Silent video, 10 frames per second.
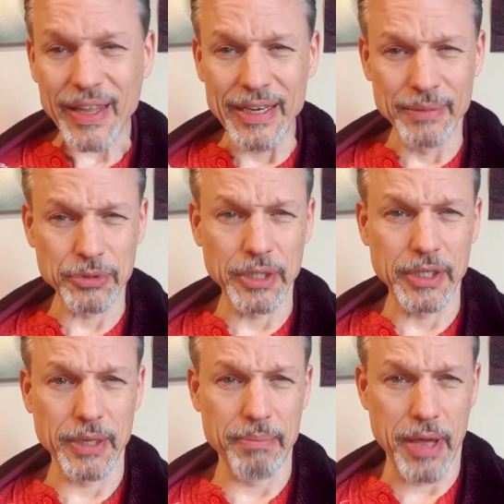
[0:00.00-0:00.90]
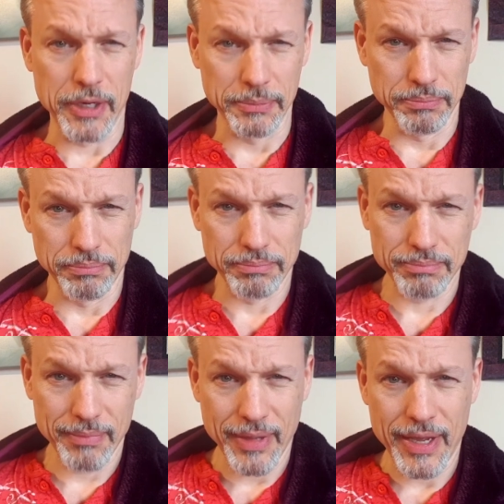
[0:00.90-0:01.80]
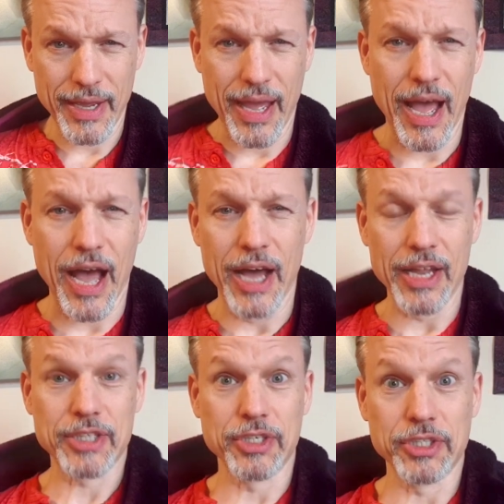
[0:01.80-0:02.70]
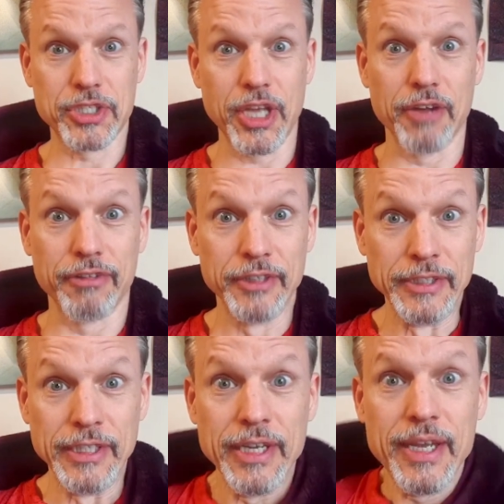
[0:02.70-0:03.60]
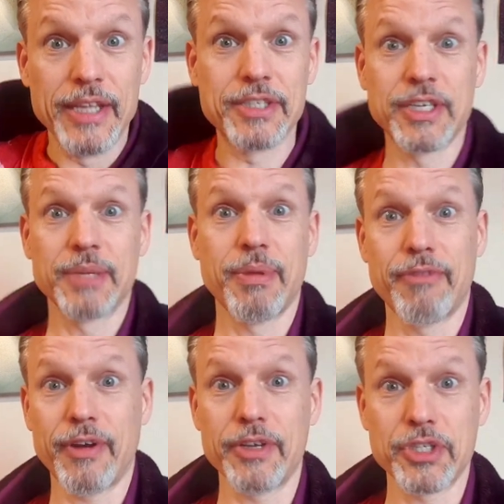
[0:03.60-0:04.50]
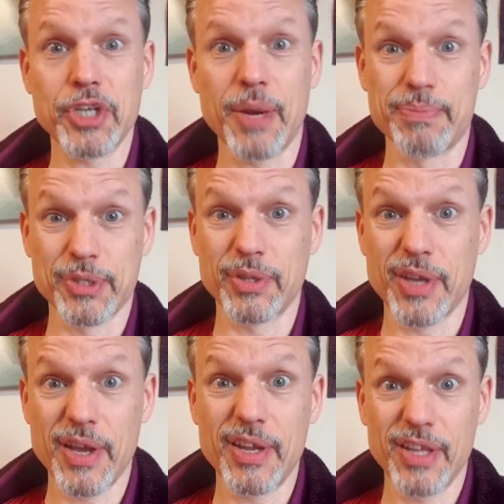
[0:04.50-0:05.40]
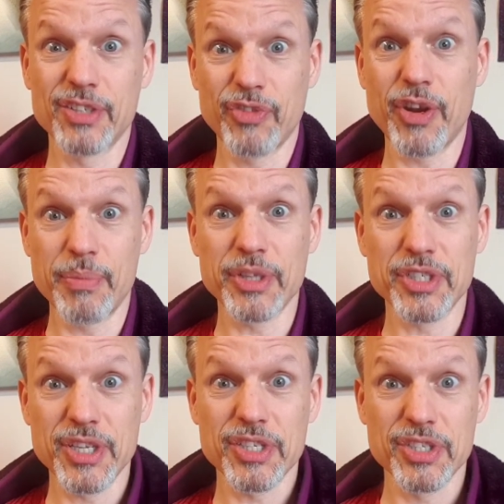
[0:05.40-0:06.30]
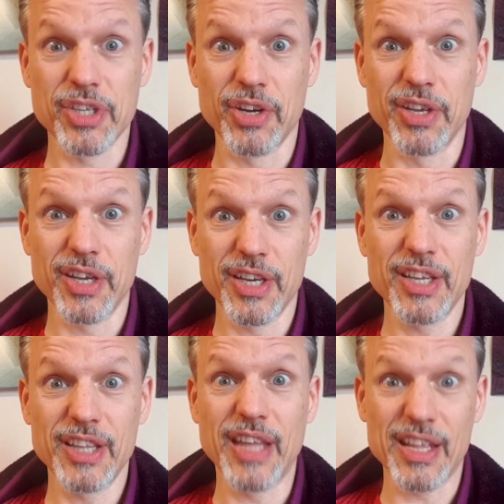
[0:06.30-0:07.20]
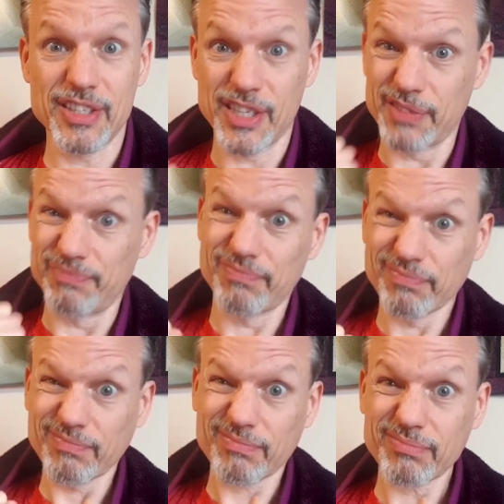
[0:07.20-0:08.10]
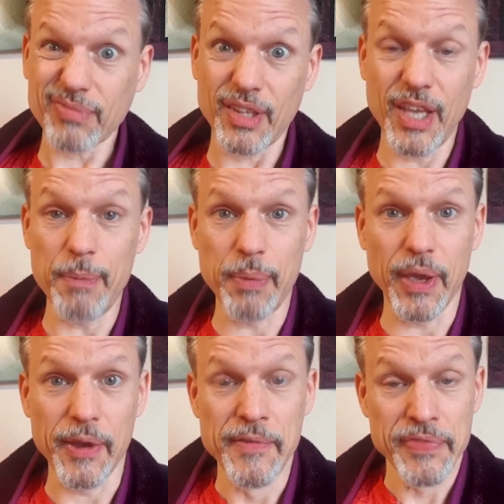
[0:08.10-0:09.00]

and I'm trying to get better, yeah, that's good stuff. It's going to be very sharp, so the honey is very much necessary. You're going to need that to keep you